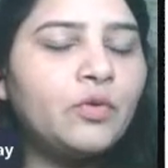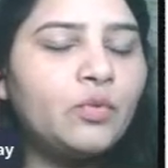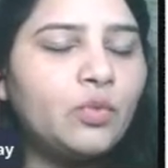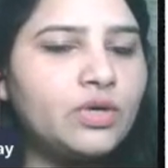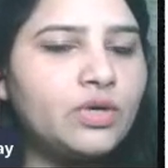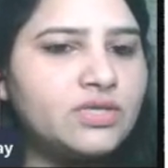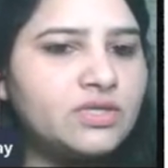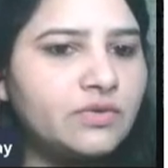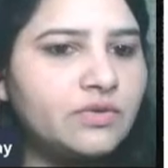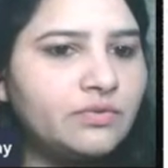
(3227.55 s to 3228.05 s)

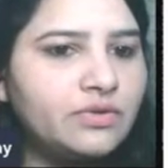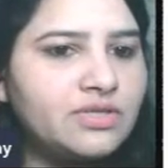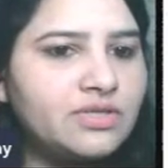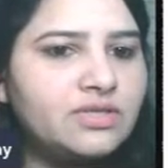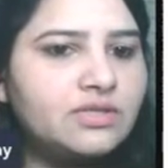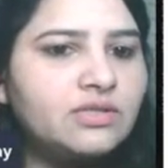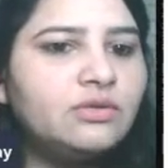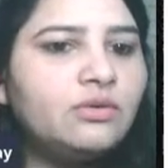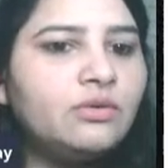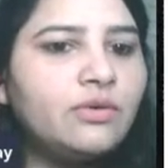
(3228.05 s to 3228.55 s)
What is the
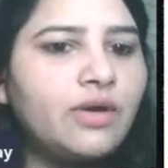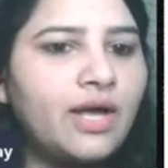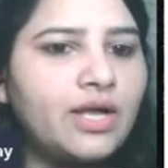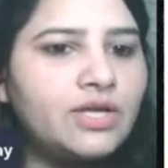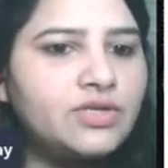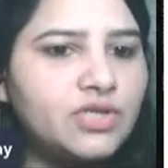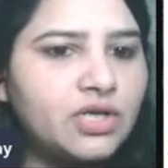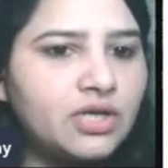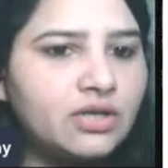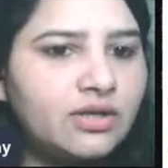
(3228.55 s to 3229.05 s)
reason? You
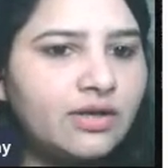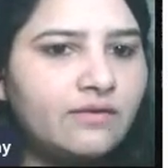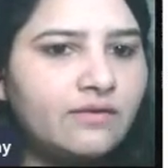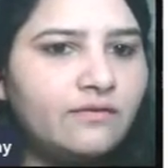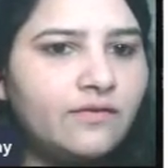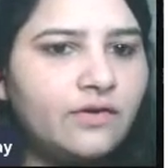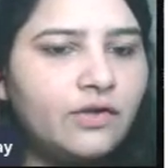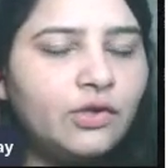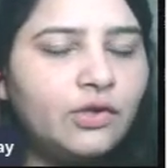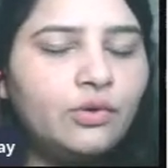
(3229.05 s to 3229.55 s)
can check
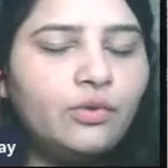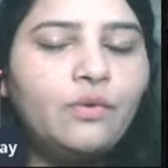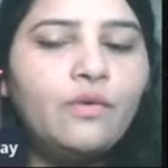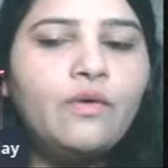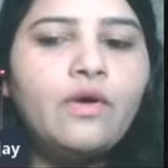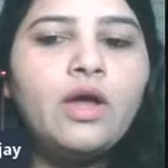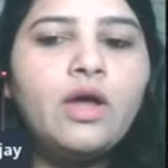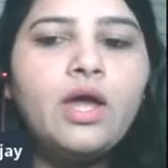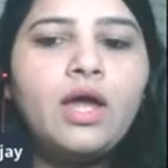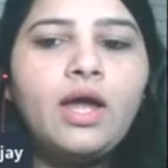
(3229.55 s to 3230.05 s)
that video